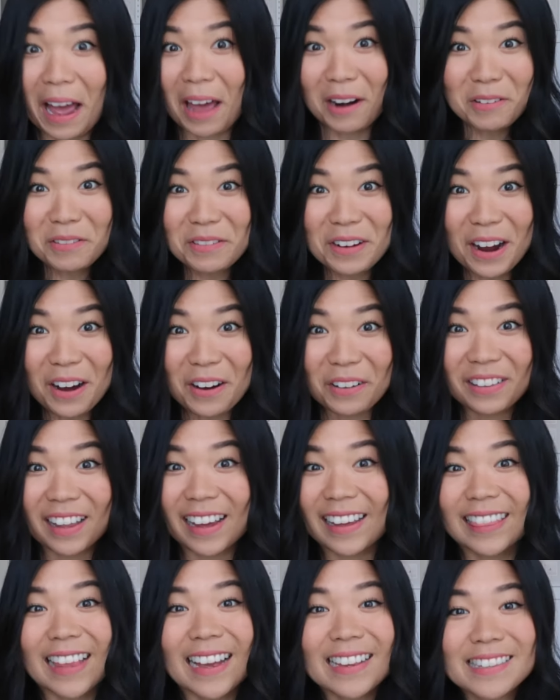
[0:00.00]
I don't know.
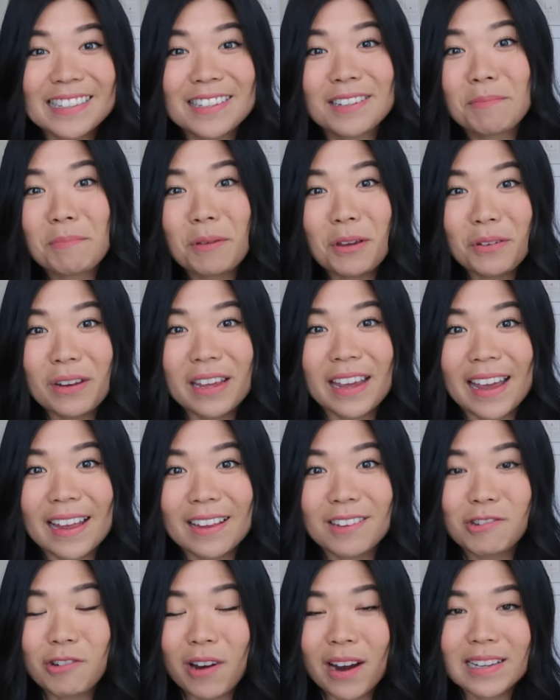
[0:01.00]
Like, that's the beauty
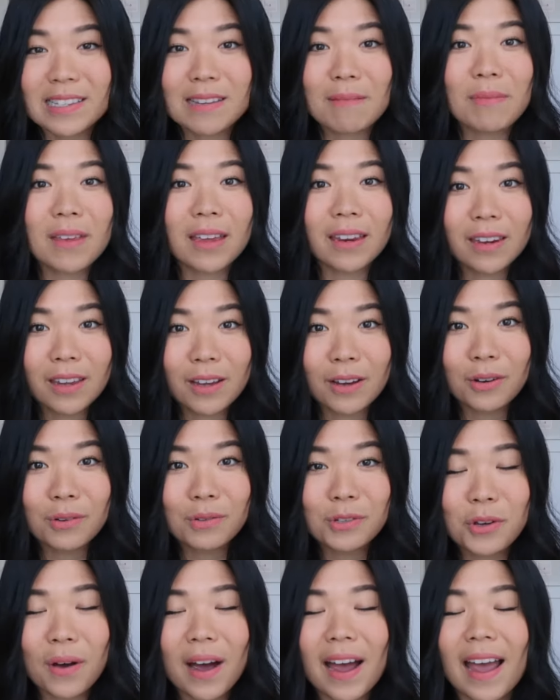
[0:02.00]
in trying something new.
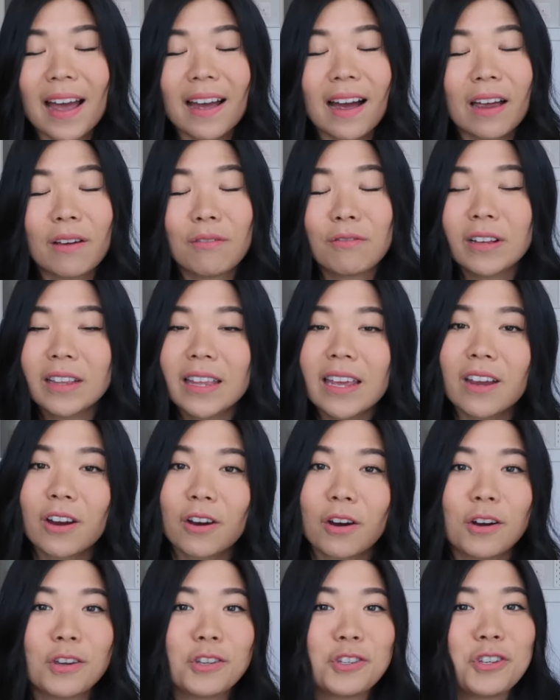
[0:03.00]
So I really
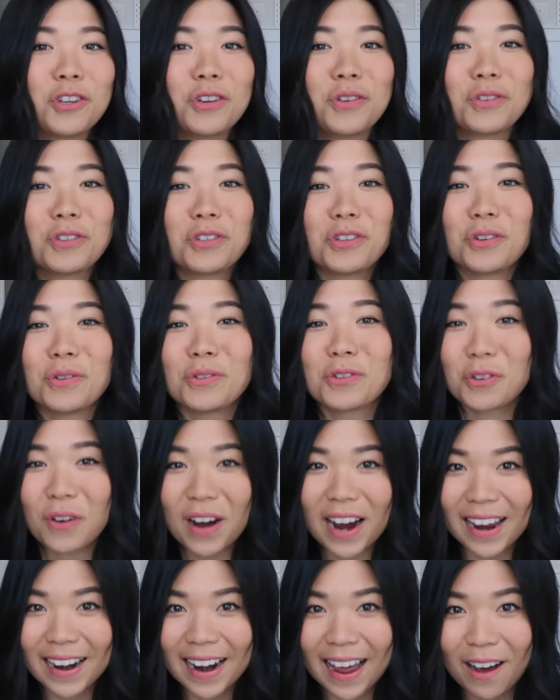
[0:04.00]
encourage you to
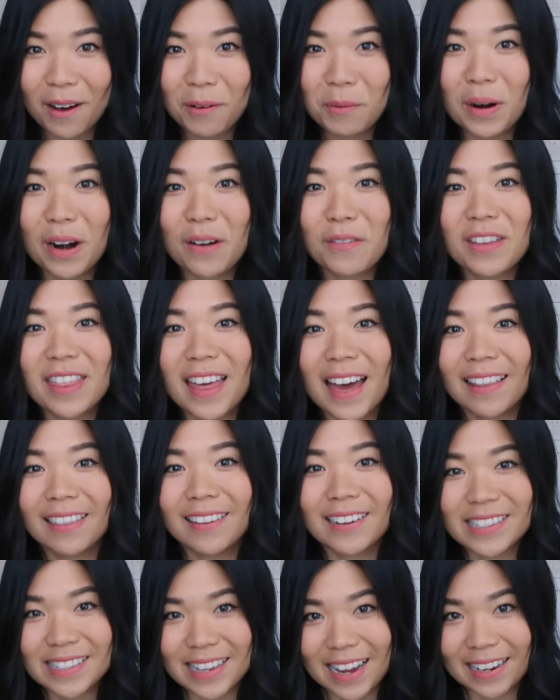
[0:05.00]
try it out, whatever that
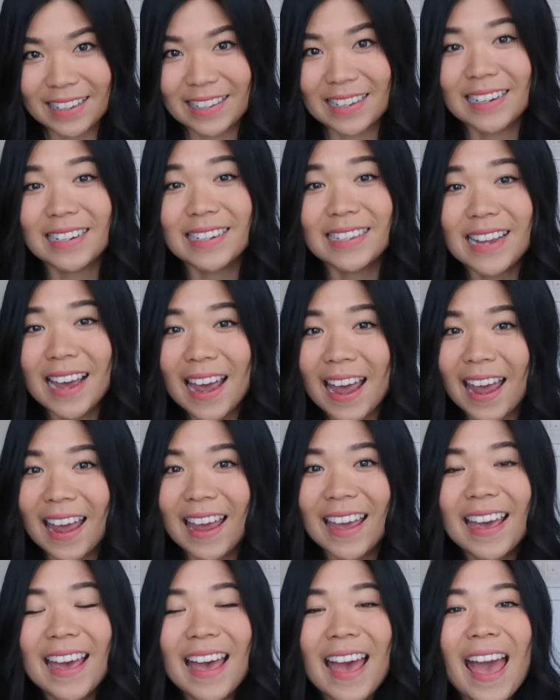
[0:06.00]
looks like
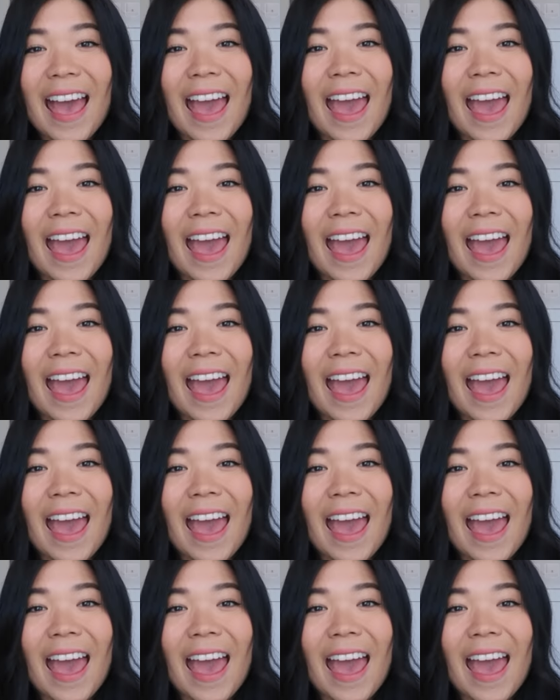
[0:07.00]
today.